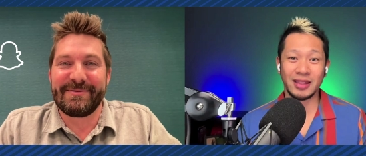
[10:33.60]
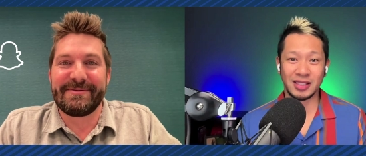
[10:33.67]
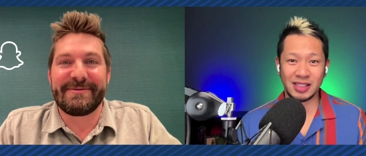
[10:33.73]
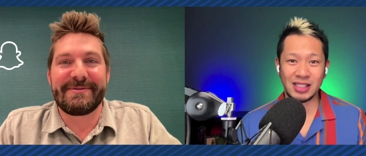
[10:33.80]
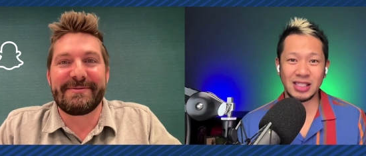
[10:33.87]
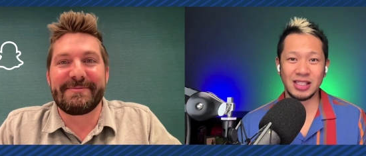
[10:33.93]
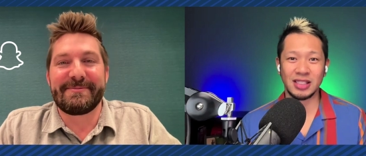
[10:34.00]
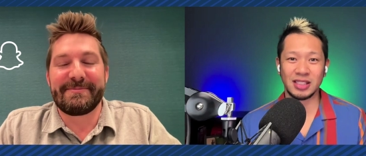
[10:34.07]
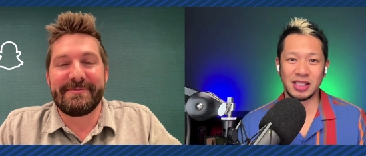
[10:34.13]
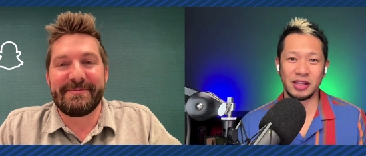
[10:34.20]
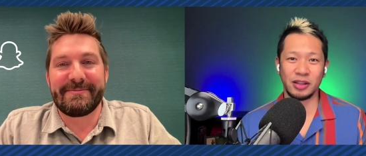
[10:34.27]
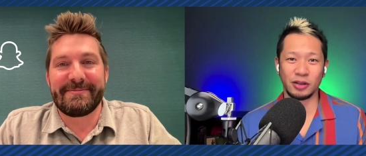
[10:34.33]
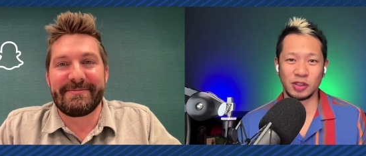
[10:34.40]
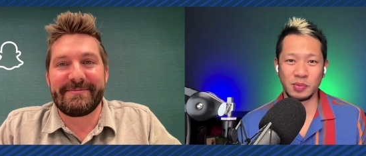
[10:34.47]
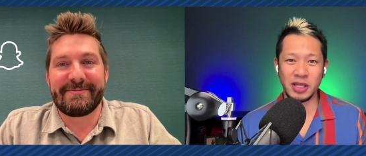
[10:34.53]
Speaker 1: the scenes
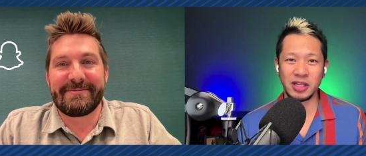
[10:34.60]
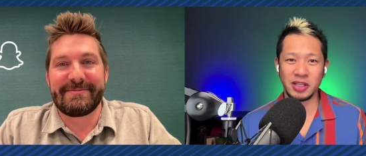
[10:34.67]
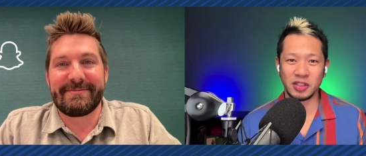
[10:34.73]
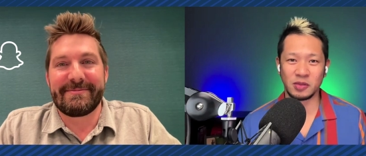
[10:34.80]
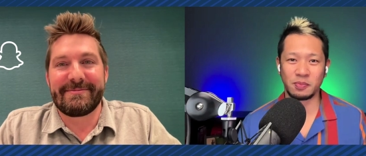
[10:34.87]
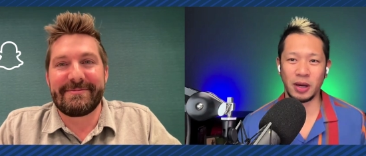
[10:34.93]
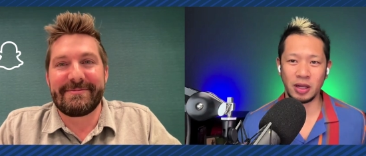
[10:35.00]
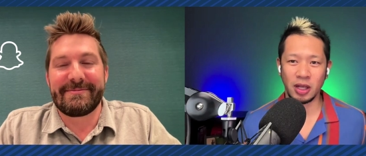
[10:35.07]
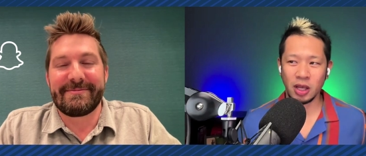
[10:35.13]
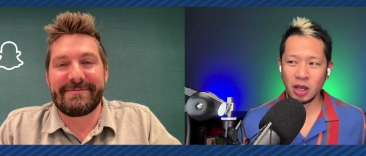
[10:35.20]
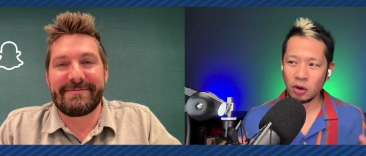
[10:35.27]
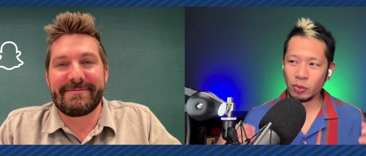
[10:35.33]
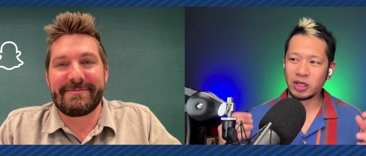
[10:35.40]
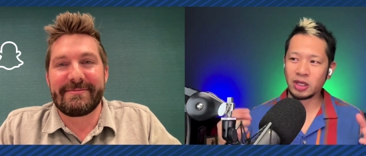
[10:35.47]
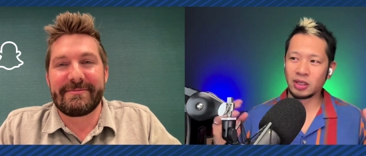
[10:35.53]
in those meetings, but
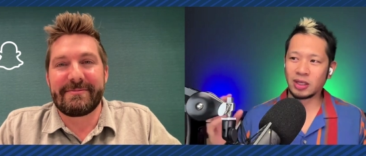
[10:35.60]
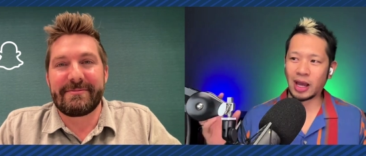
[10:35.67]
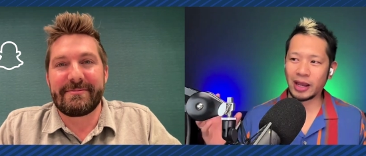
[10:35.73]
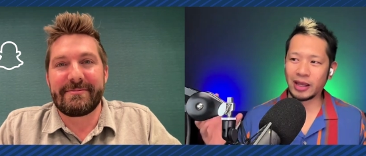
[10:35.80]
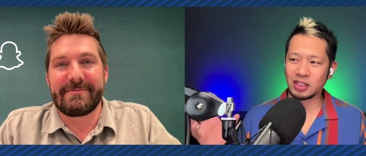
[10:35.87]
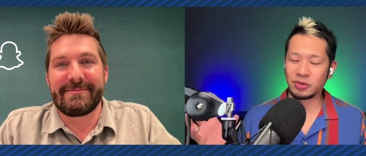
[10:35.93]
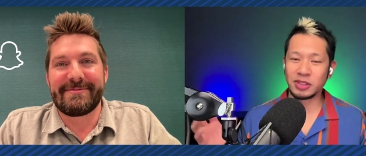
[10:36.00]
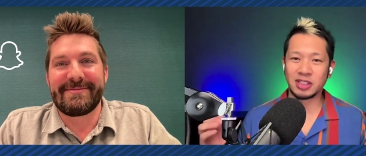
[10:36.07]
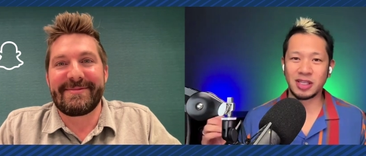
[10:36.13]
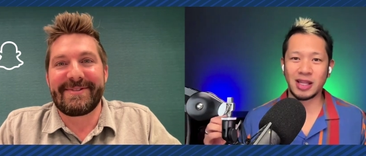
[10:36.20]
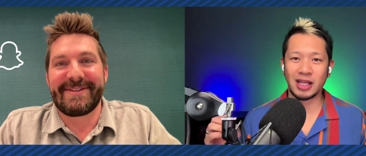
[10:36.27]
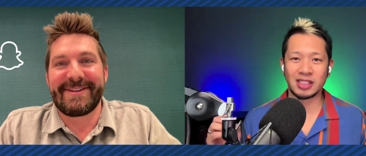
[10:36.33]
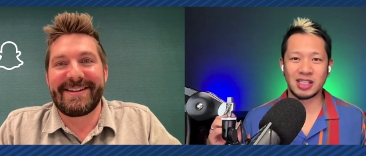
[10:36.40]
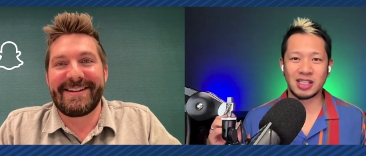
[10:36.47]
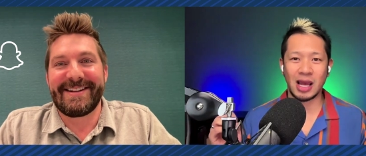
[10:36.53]
we could, I guess, we could say
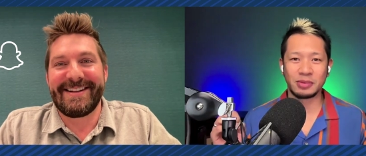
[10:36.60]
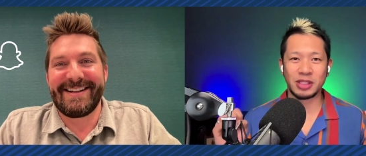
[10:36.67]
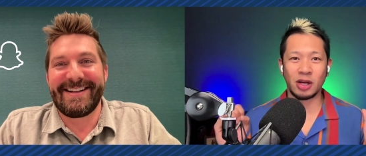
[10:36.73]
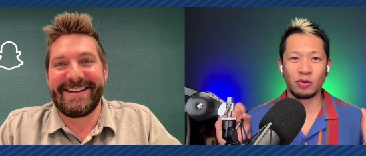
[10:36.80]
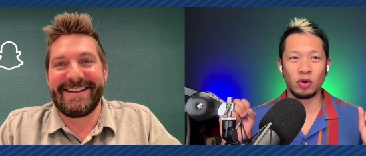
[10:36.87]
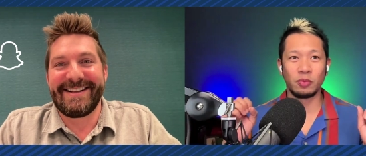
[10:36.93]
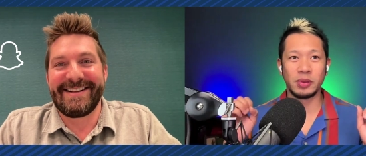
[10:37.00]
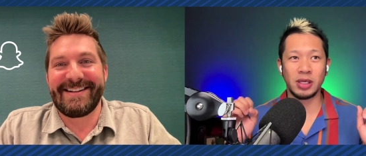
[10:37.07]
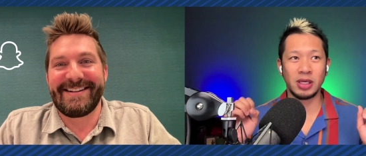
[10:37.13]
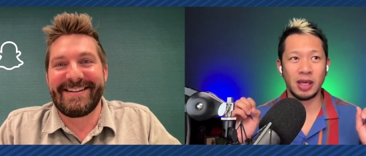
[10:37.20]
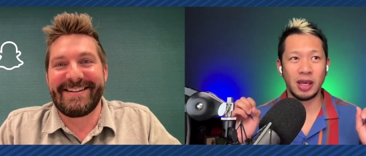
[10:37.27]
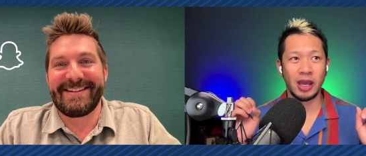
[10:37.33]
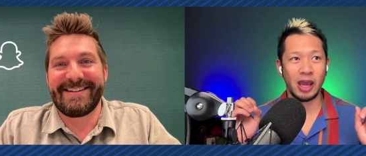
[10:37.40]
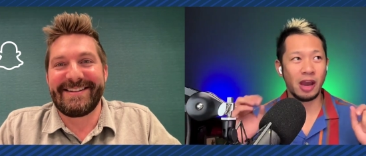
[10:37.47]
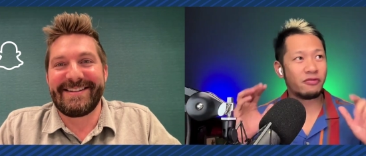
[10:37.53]
that Snapchat will be
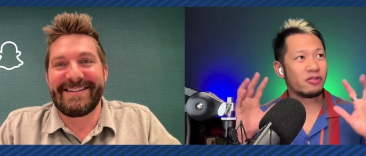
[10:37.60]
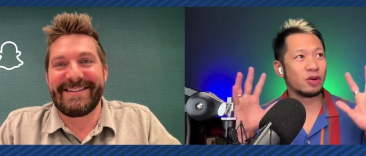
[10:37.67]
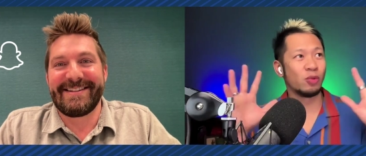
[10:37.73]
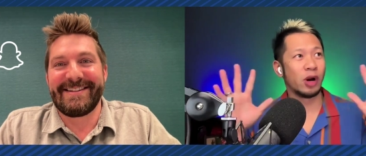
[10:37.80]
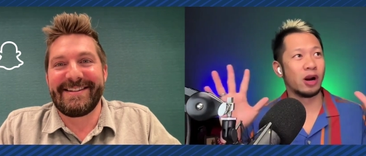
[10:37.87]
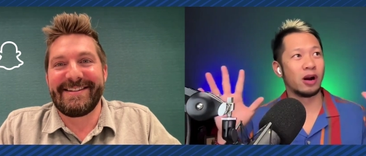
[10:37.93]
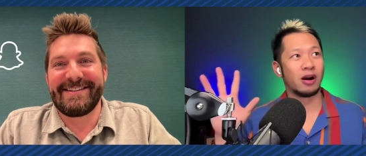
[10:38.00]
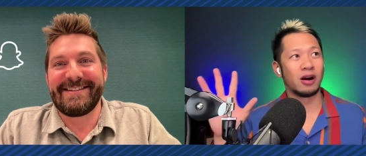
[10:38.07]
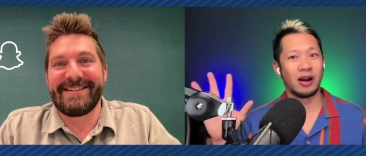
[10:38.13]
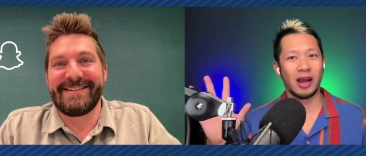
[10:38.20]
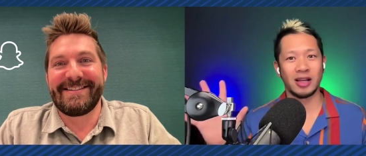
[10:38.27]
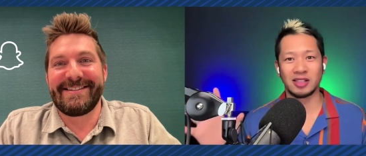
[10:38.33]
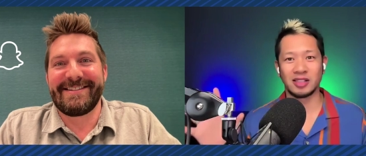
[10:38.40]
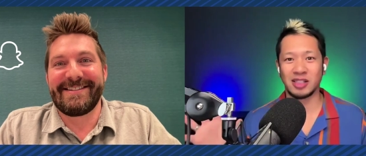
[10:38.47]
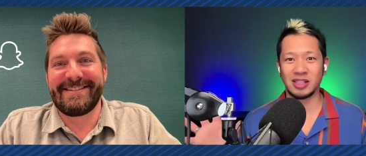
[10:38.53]
everywhere
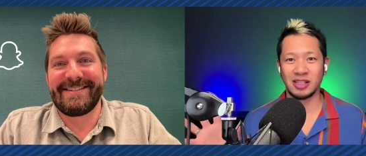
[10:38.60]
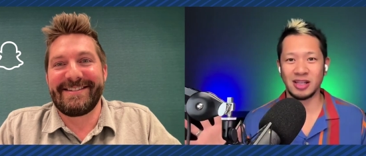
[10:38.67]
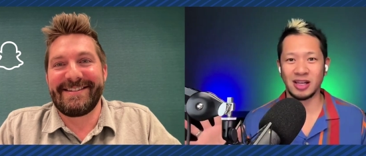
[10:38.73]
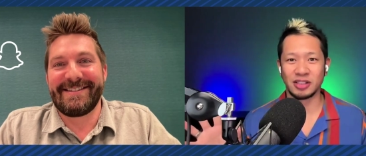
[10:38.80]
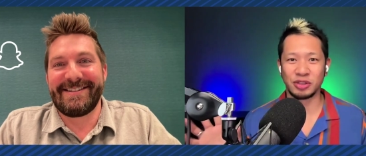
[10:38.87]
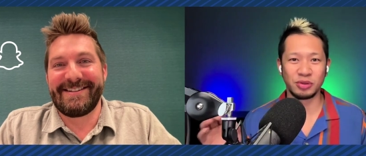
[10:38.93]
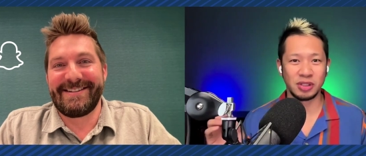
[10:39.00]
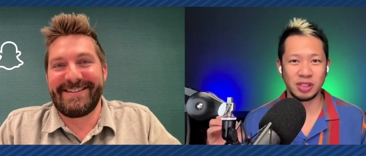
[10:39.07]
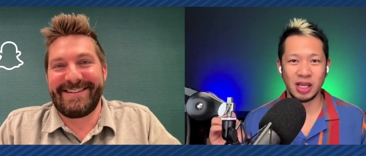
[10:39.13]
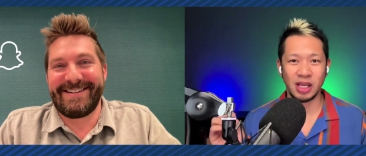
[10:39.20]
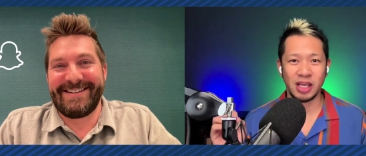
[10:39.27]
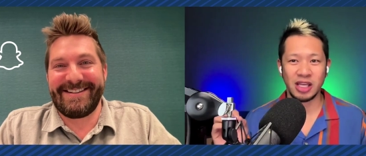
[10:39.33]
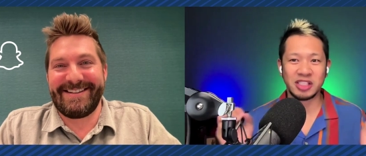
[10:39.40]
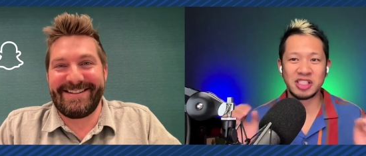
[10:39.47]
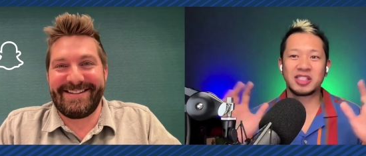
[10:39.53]
at CES. You'll,
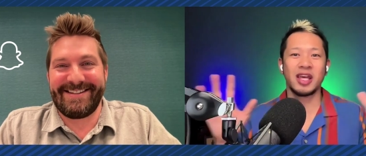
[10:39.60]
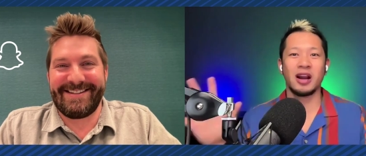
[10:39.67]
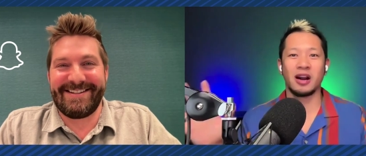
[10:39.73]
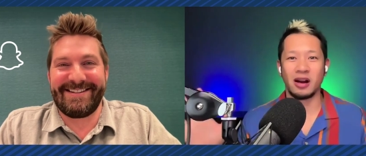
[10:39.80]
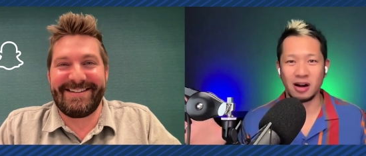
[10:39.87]
it's just there.